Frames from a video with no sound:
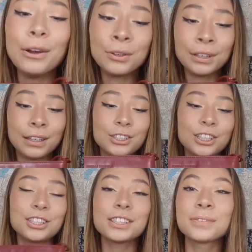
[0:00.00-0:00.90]
on it.
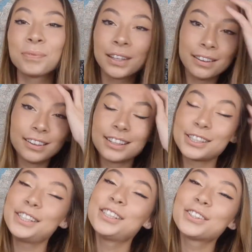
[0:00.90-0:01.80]

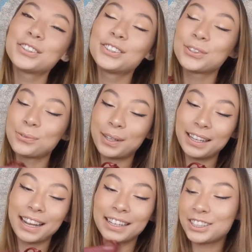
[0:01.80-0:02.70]
She's so
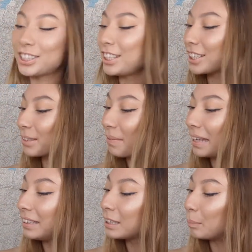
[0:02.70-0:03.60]
sweet, and she just
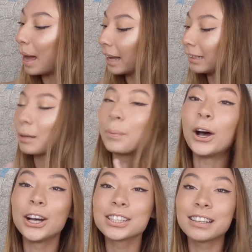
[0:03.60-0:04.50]
made this bag, like,
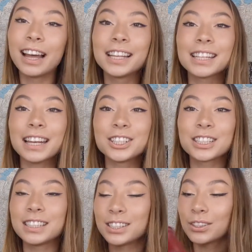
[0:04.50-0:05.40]
personalized, and it
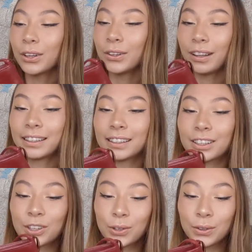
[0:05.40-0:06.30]
just is so, like,
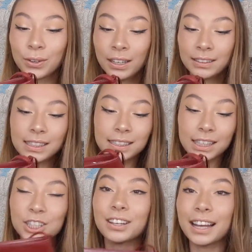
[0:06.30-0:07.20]
cute. This is
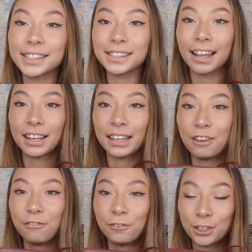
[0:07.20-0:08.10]
such a nice, like,
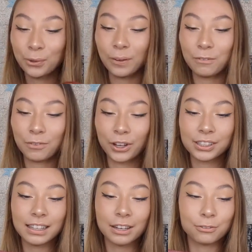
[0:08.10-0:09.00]
gift for a
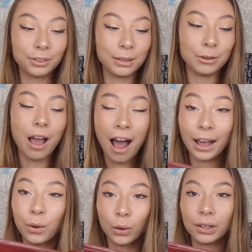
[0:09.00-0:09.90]
21st, like, a really
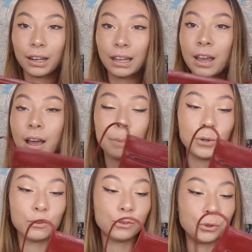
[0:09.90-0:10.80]
high-quality,
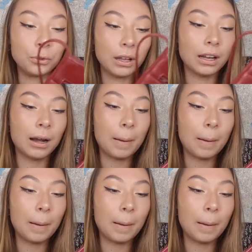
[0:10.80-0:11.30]
beautiful